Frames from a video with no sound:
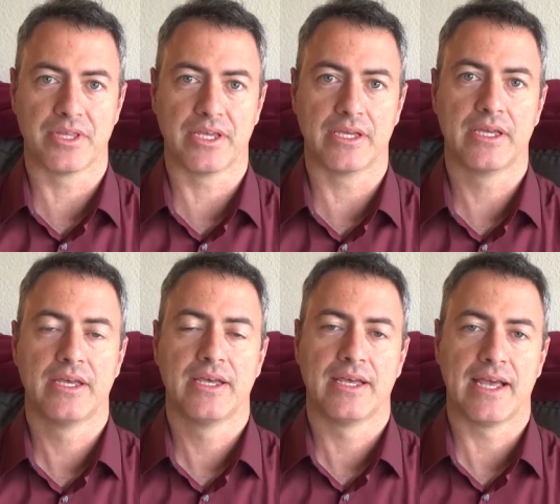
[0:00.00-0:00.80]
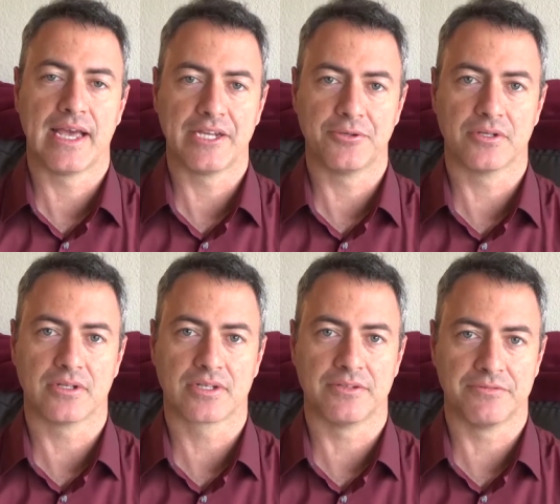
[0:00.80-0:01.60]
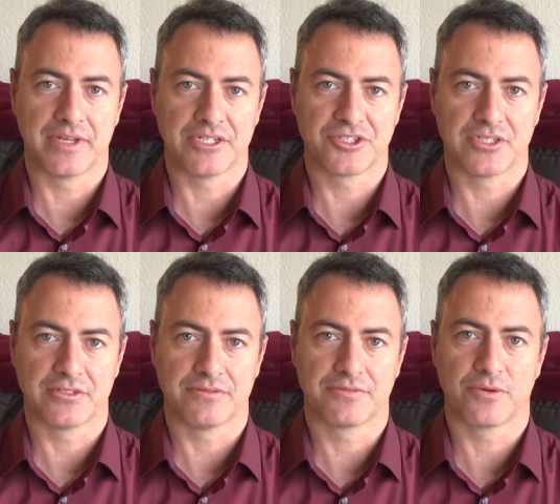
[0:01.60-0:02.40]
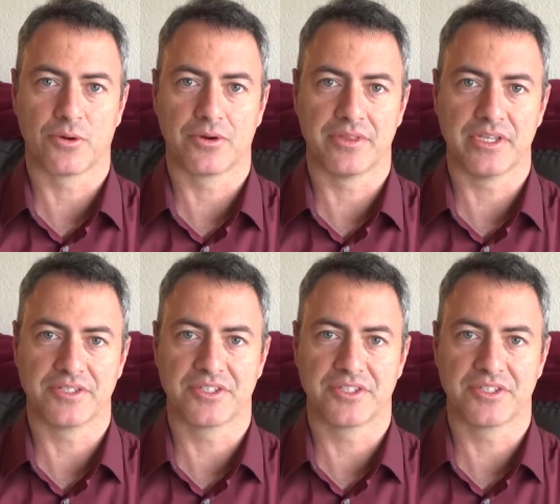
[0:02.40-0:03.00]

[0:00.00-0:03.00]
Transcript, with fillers: the annual convention for the